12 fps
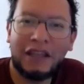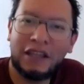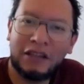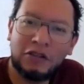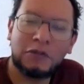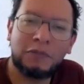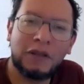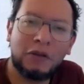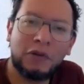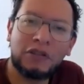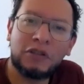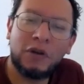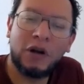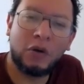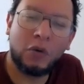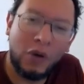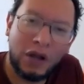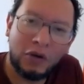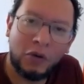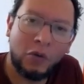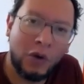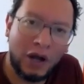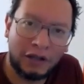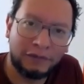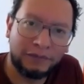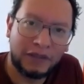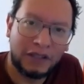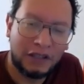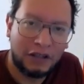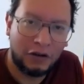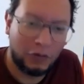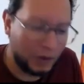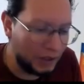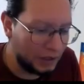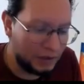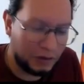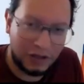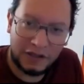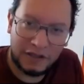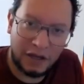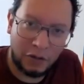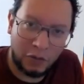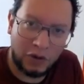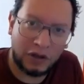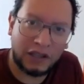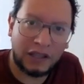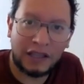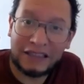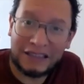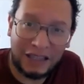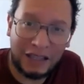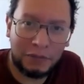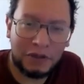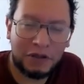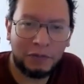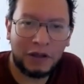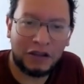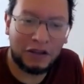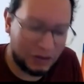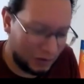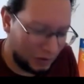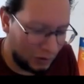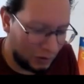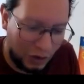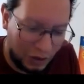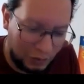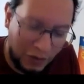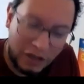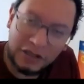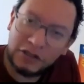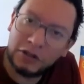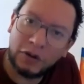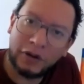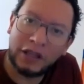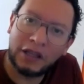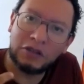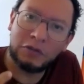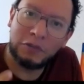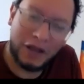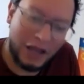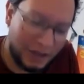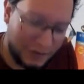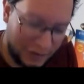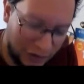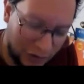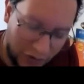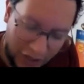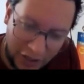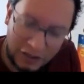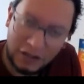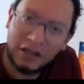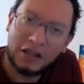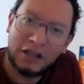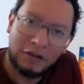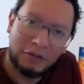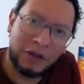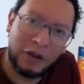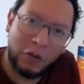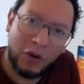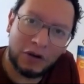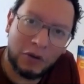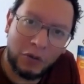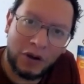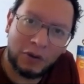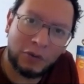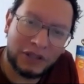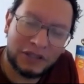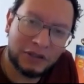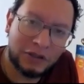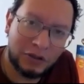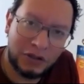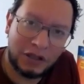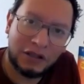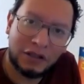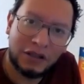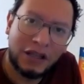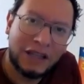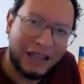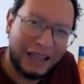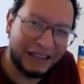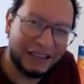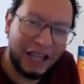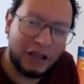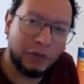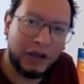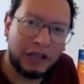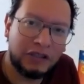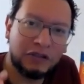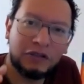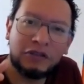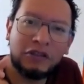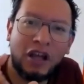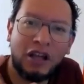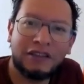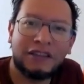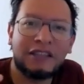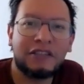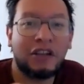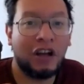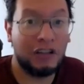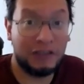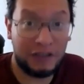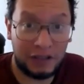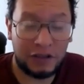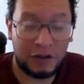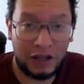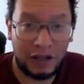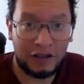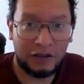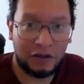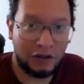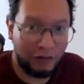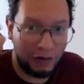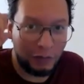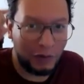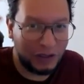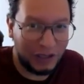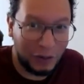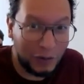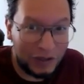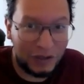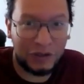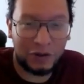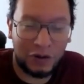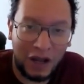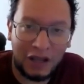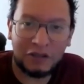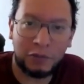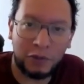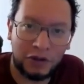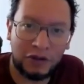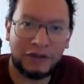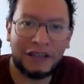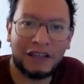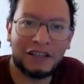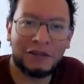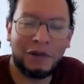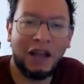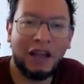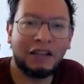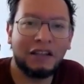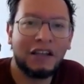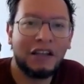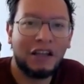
it could be when you are one-on-one, when students are working in teams, because you are monitoring and you pass and you can be one-on-one with the student. And that way you do not disconcentrate the student from what he was trying to produce in his mind,